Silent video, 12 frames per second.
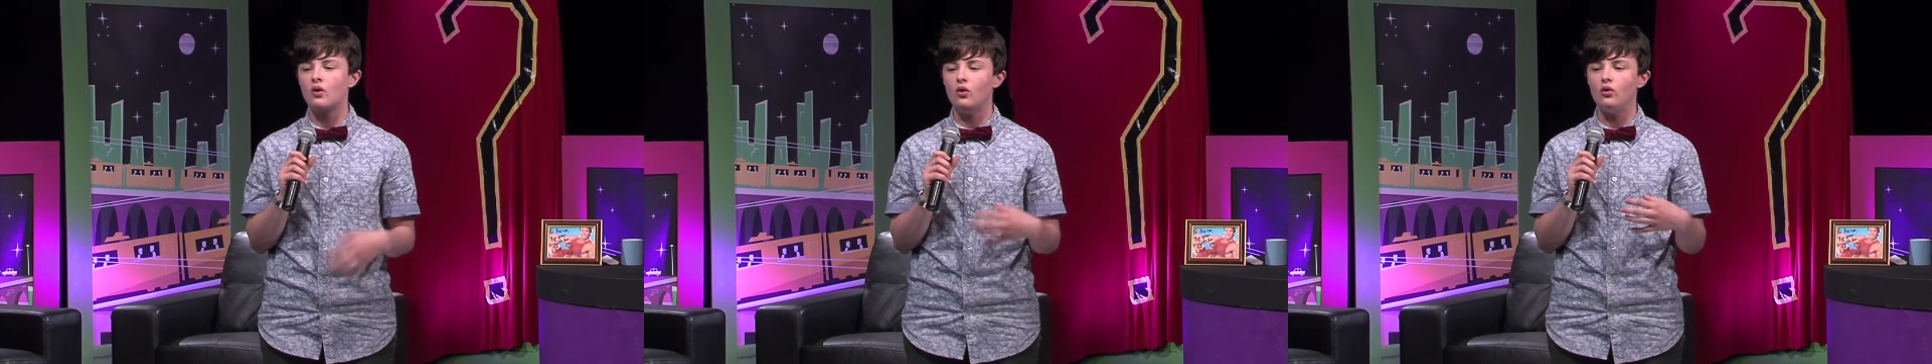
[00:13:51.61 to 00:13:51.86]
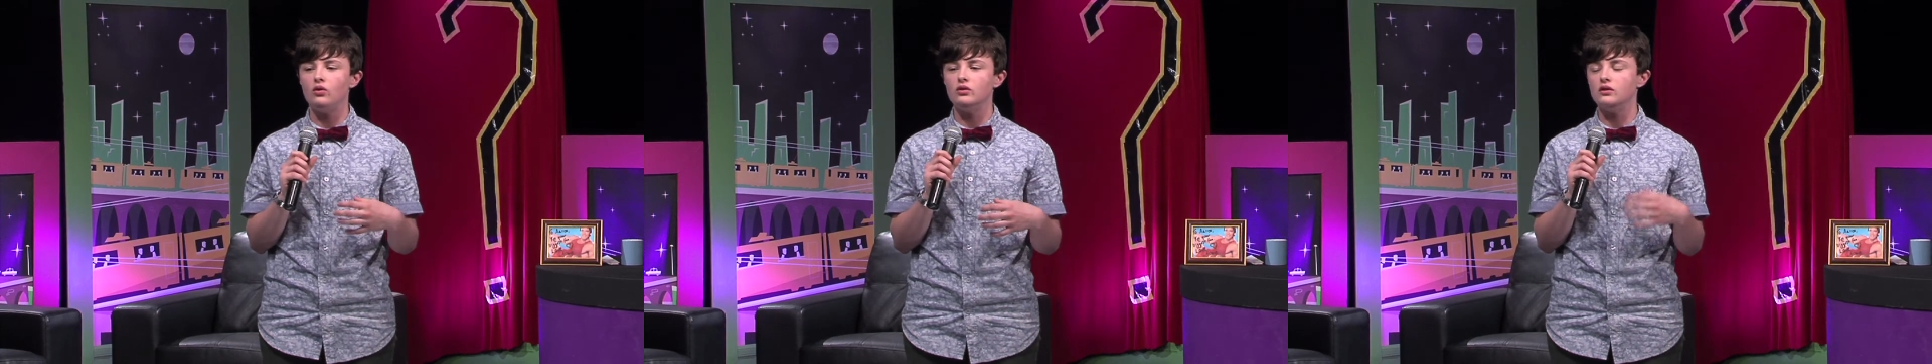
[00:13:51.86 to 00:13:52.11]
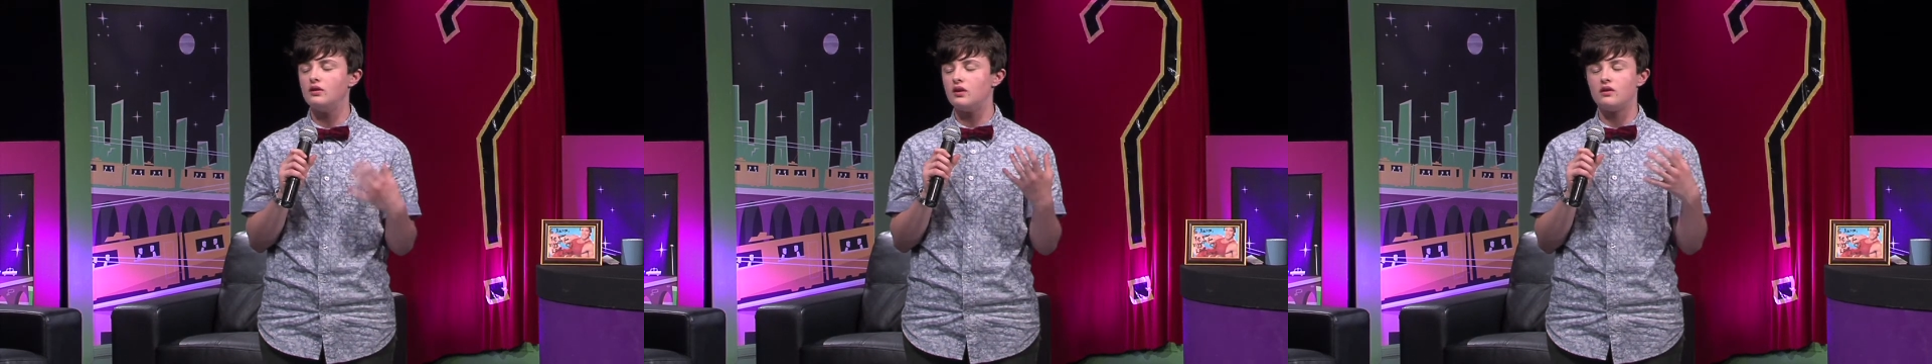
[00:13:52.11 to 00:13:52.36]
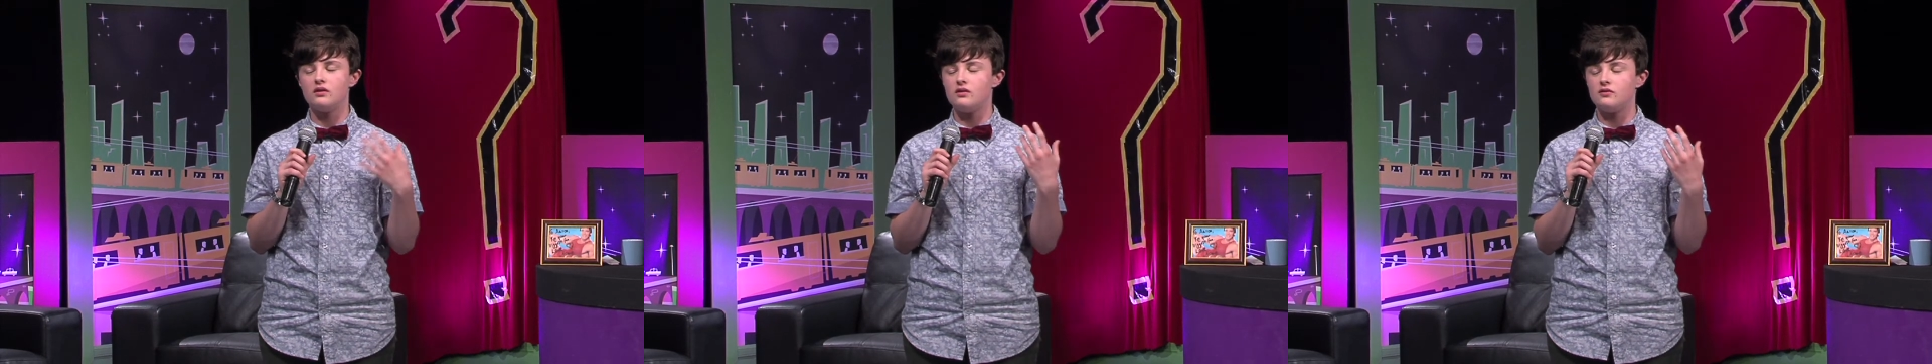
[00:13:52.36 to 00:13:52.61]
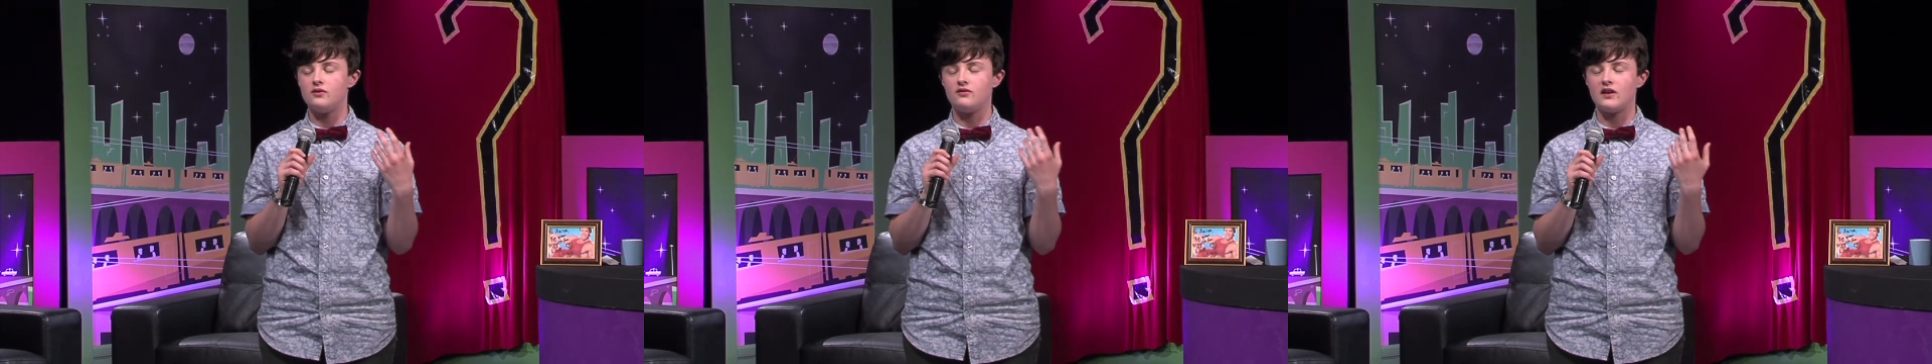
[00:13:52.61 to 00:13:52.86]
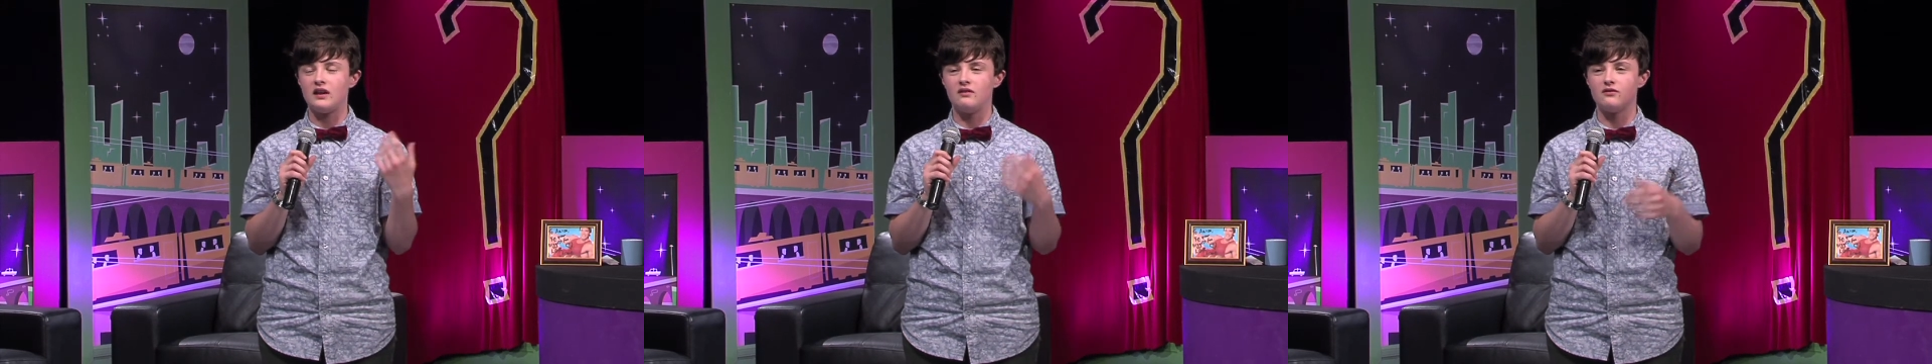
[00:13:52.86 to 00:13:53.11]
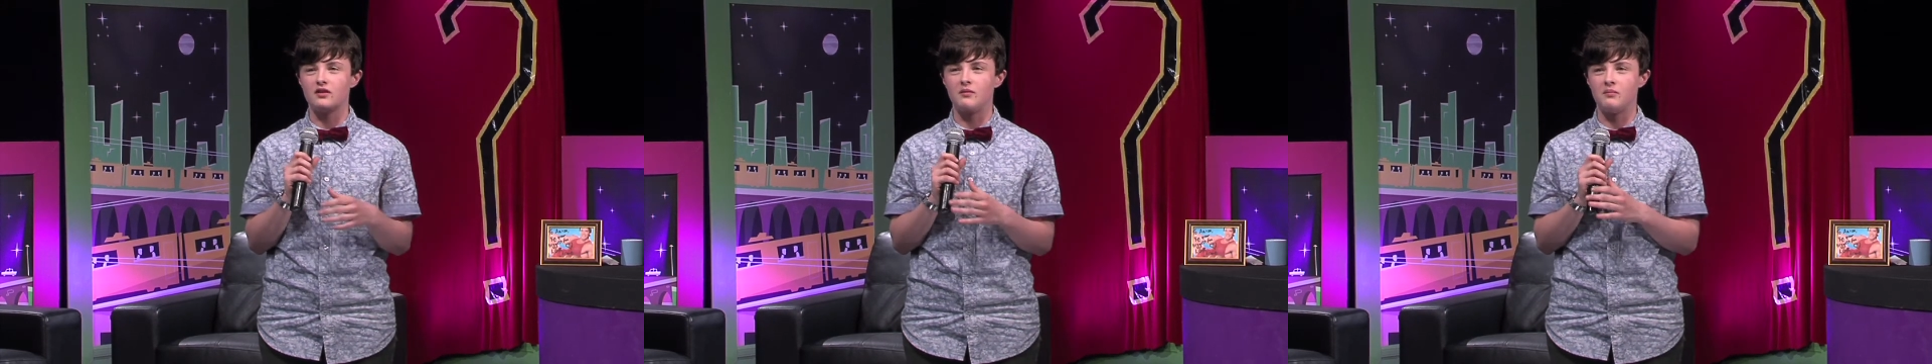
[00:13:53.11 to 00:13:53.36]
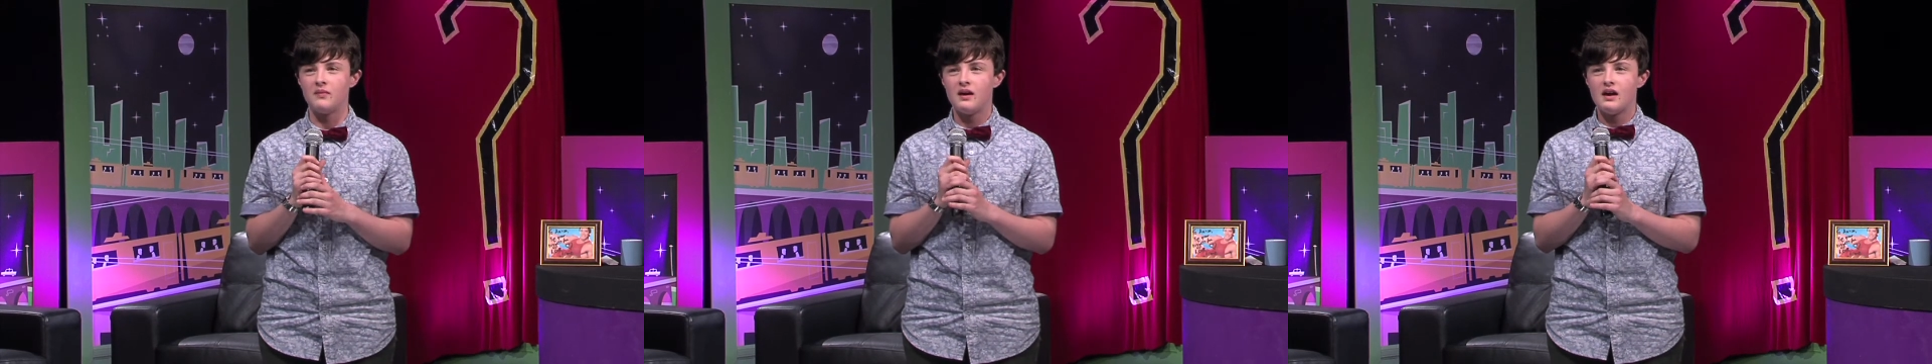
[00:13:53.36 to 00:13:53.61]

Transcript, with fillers: all fifteen of them.